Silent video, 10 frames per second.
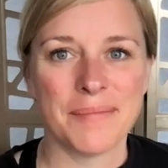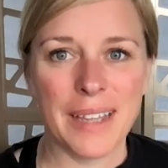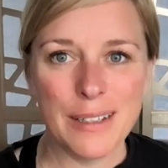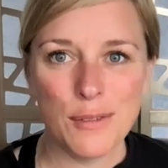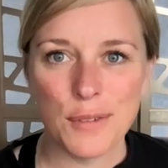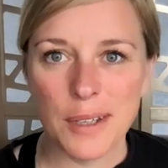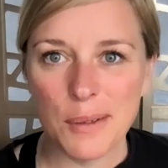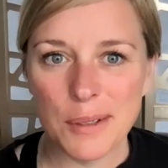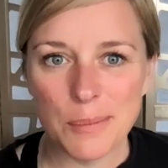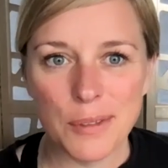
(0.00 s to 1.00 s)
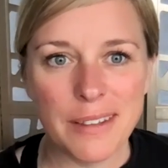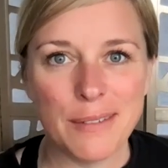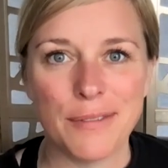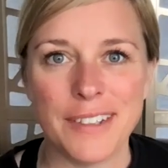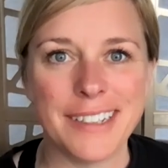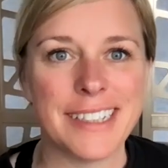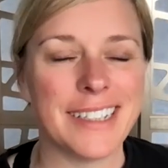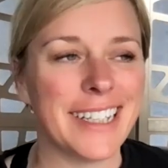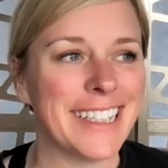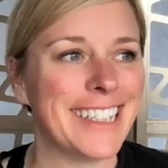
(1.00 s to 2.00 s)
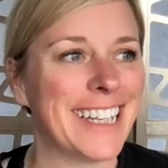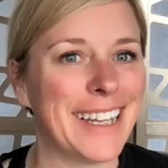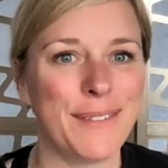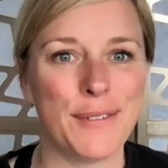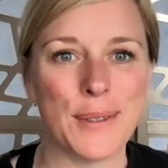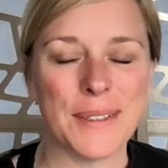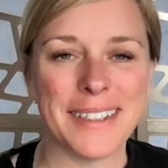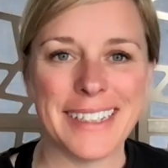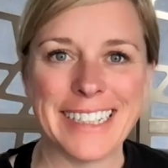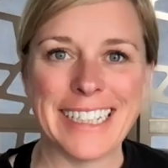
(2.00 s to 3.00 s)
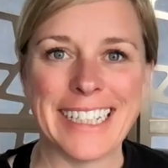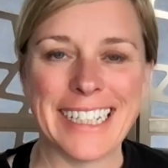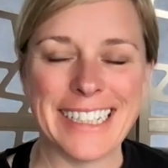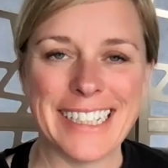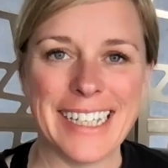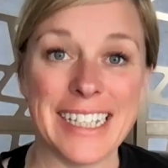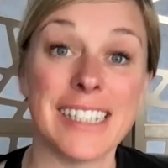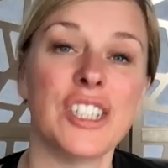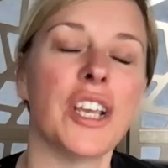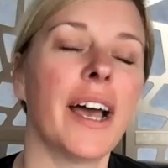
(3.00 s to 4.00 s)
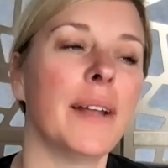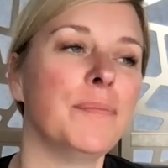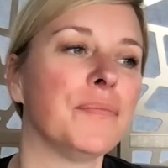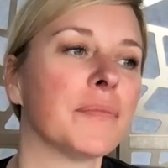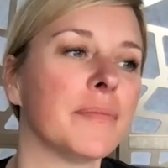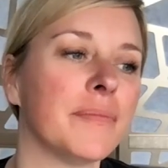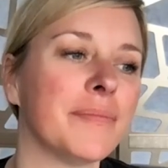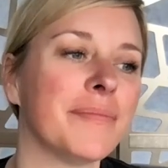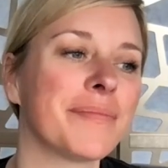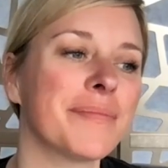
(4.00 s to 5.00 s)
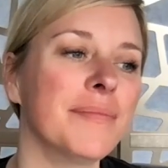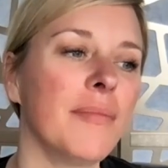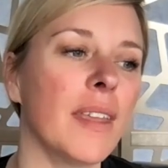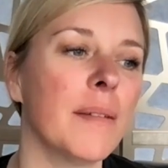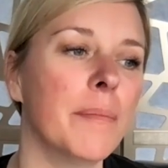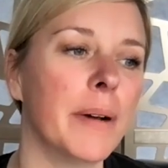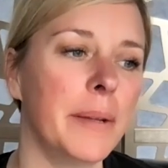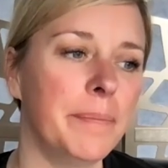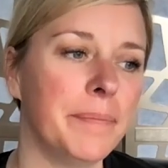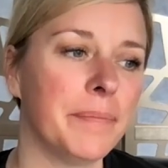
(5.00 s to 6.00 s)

that's for our breathe and feel tonight, not for today's chat. But